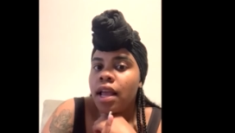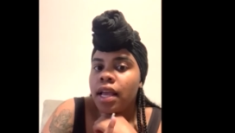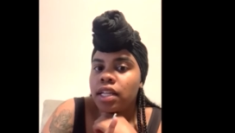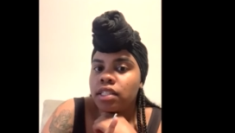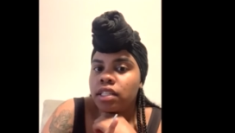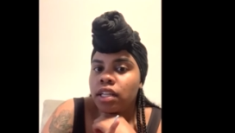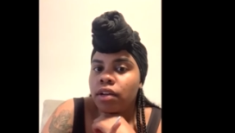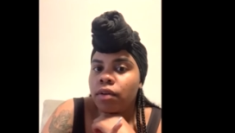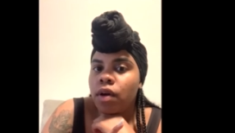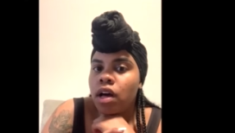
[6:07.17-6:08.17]

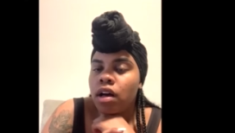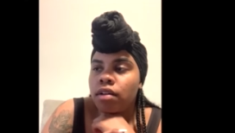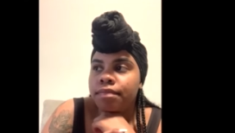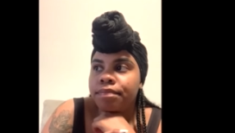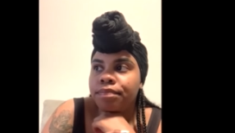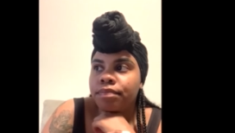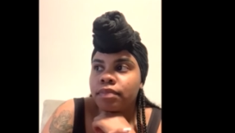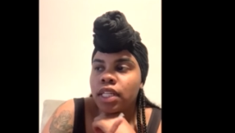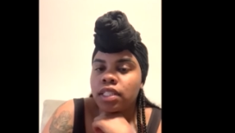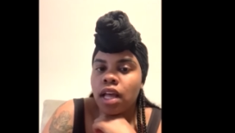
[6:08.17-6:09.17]
until
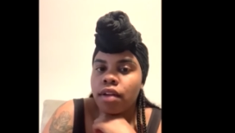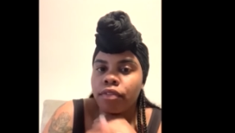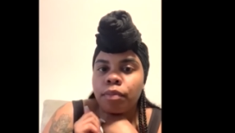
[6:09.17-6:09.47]
it's time for